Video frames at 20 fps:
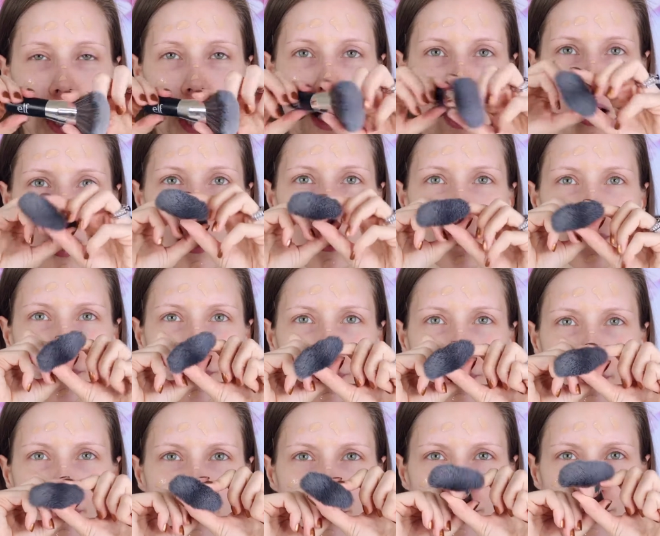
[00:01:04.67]

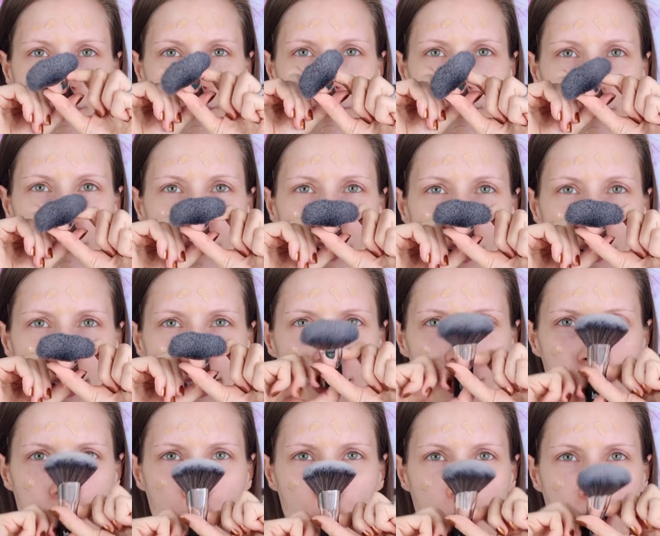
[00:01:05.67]
Um,
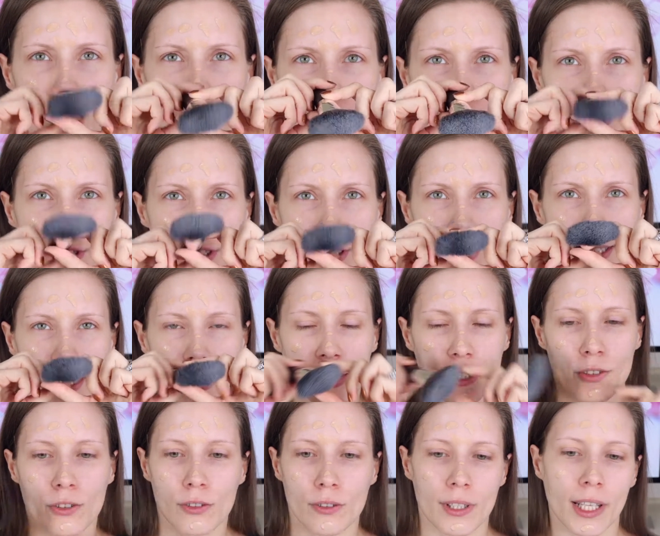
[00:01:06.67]
foundation brush, this
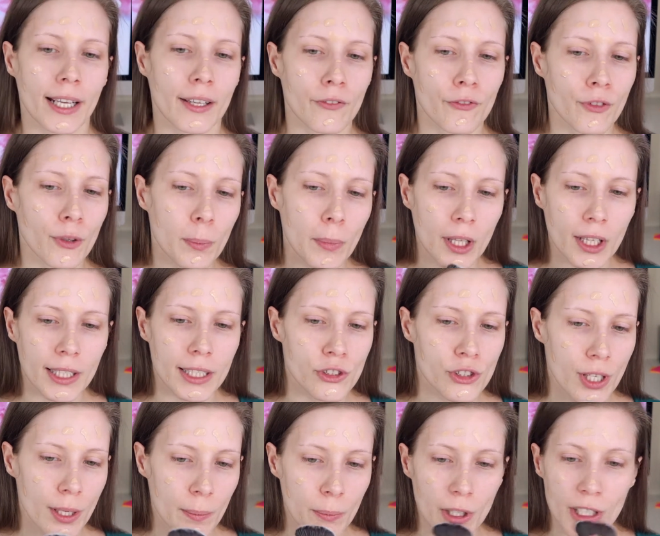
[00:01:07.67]
little like football-y
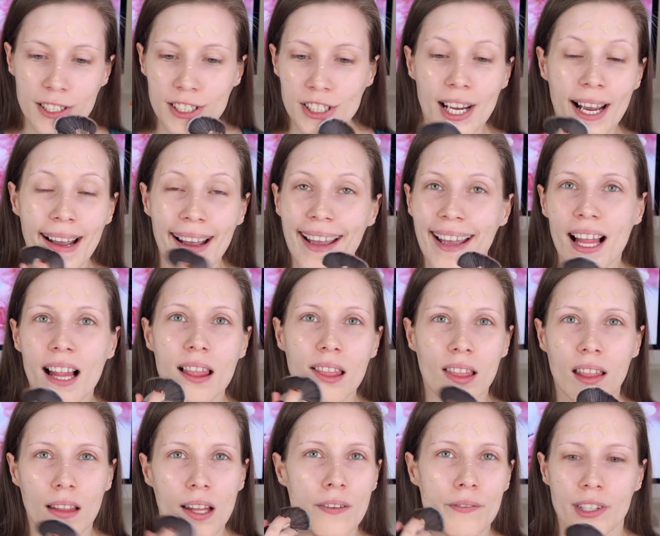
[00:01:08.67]
shaped brush. I
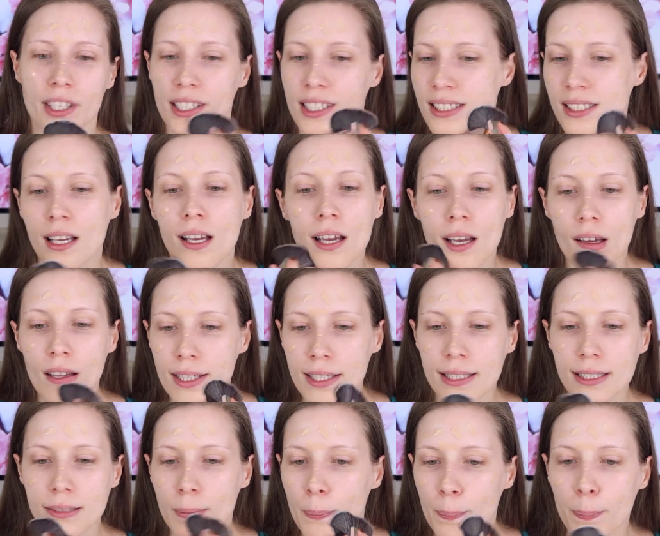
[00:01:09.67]
love this.
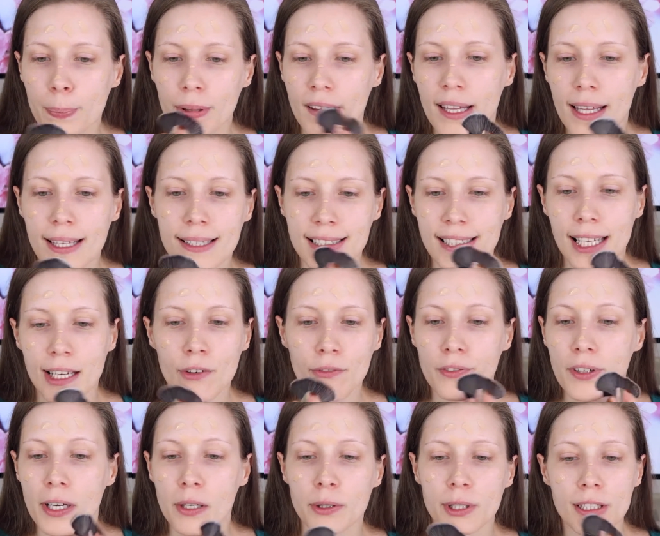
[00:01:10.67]
This blends
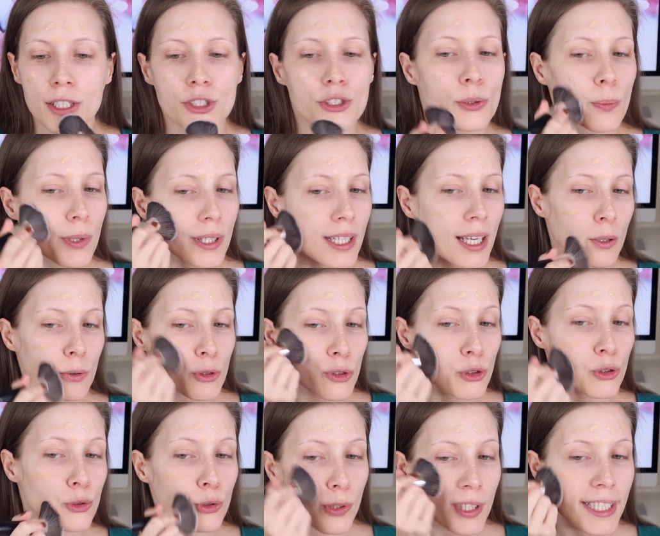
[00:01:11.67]
out foundation without
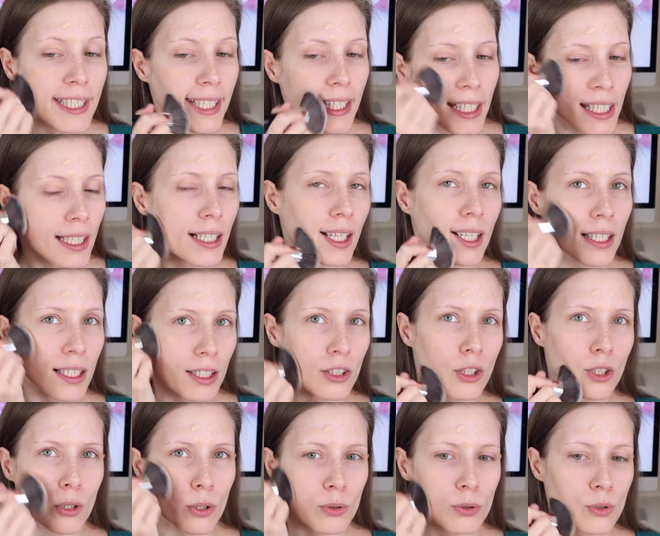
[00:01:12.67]
streaking. It
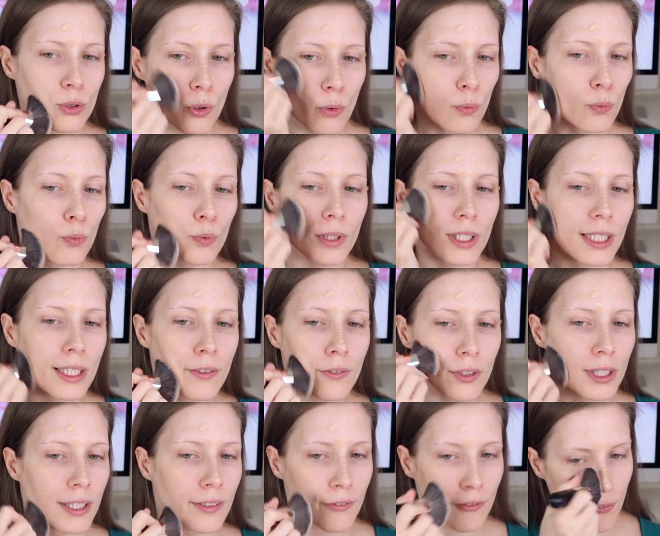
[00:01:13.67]
goes really,
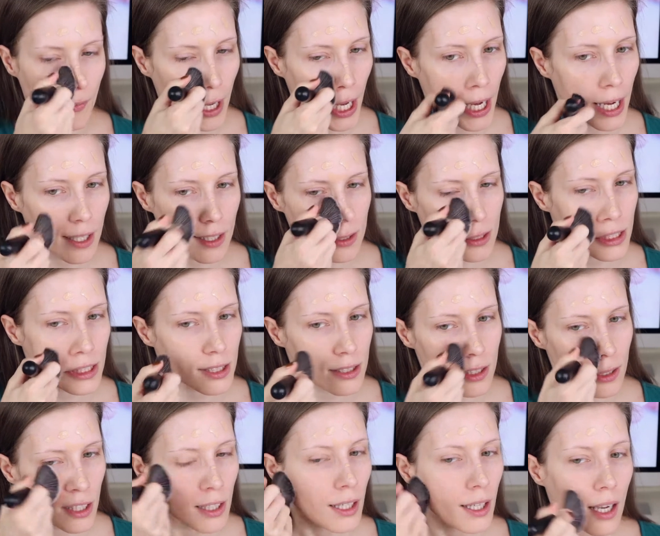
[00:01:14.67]
really fast.